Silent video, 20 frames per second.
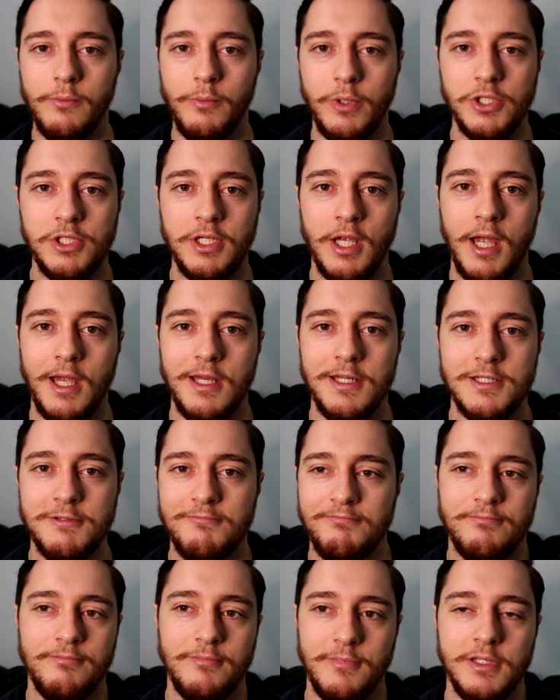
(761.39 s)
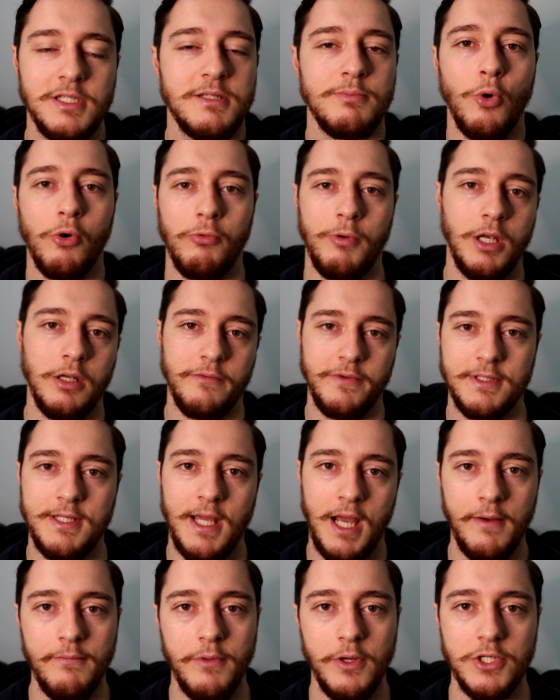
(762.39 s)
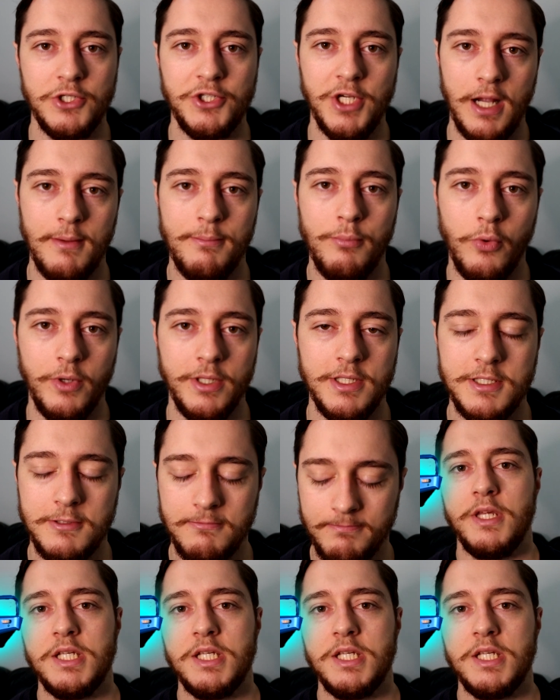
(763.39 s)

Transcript: in which case it's more relevant to have those jack points.